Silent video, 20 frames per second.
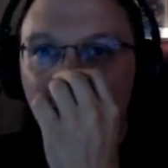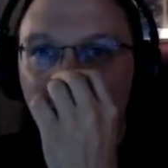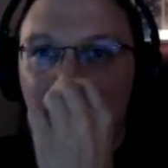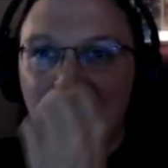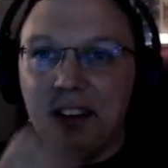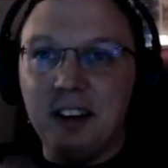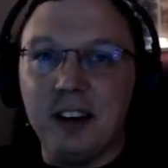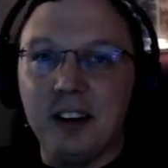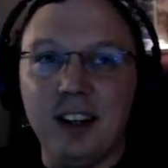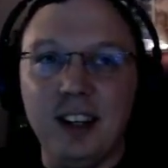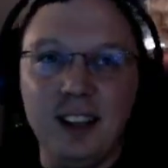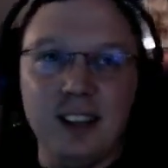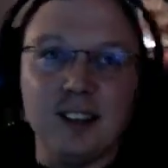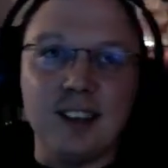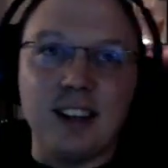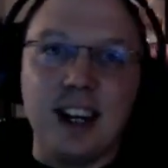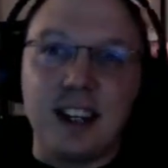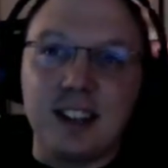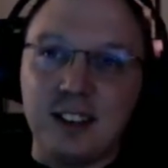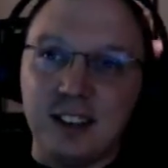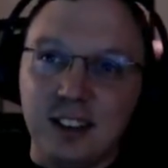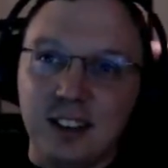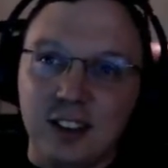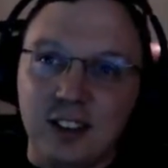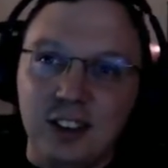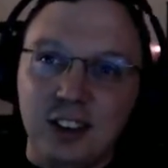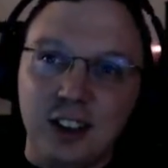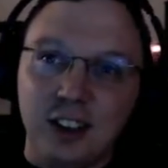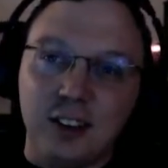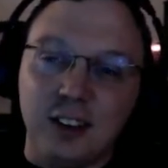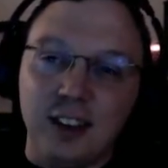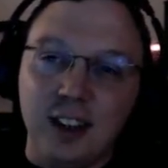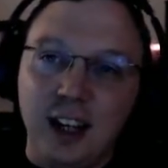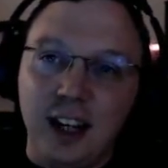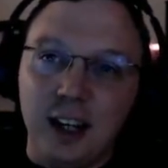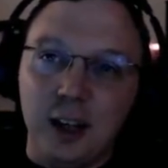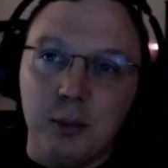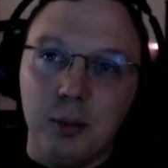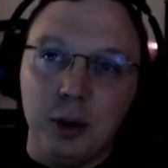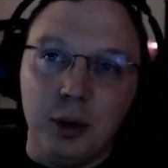There is actually a secret
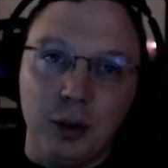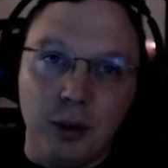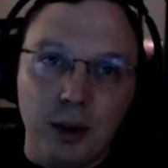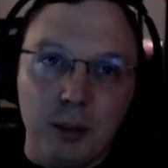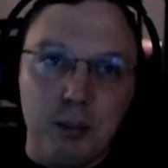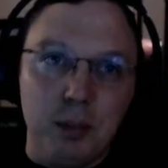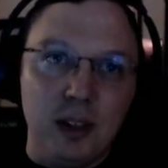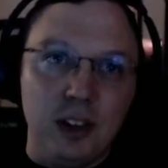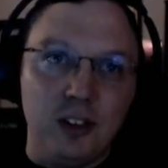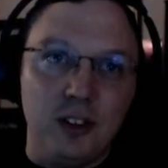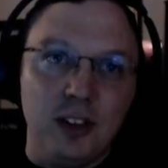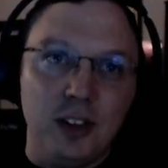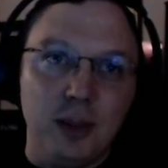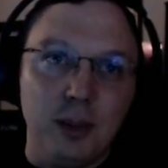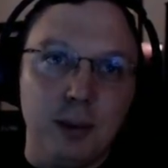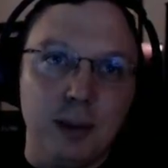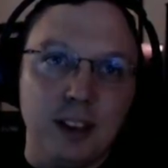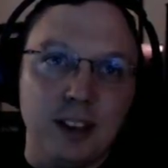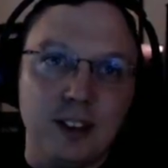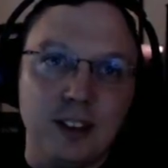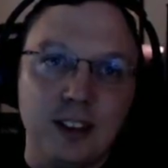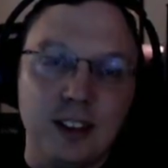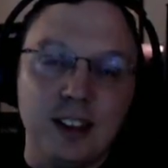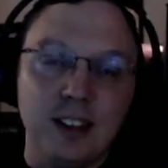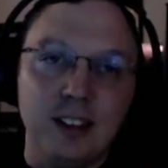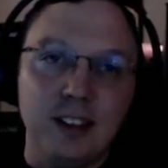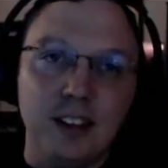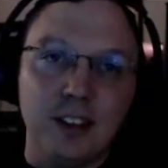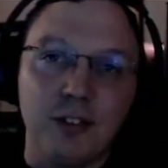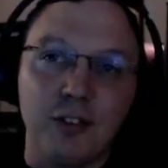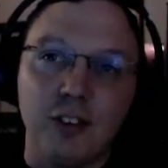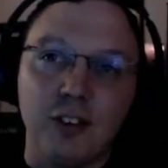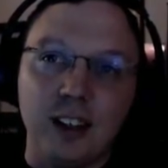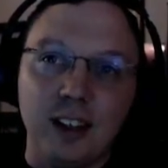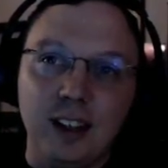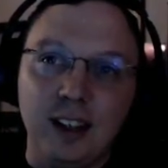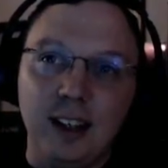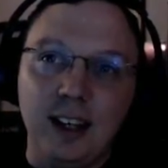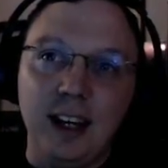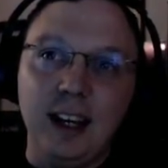ItsHyomoto NPC, but it's in a different
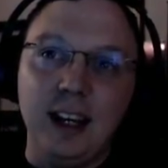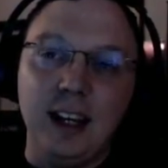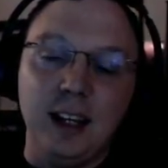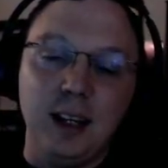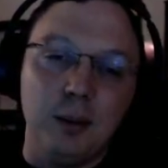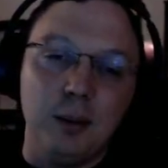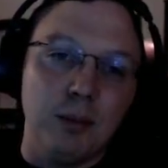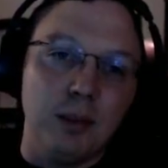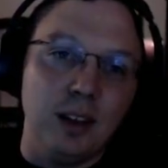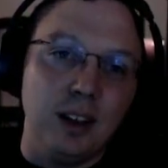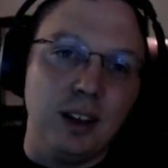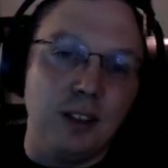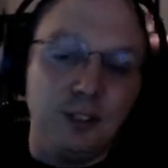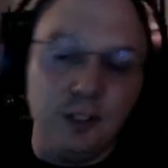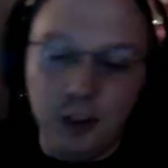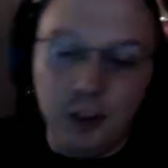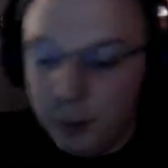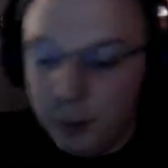game. If you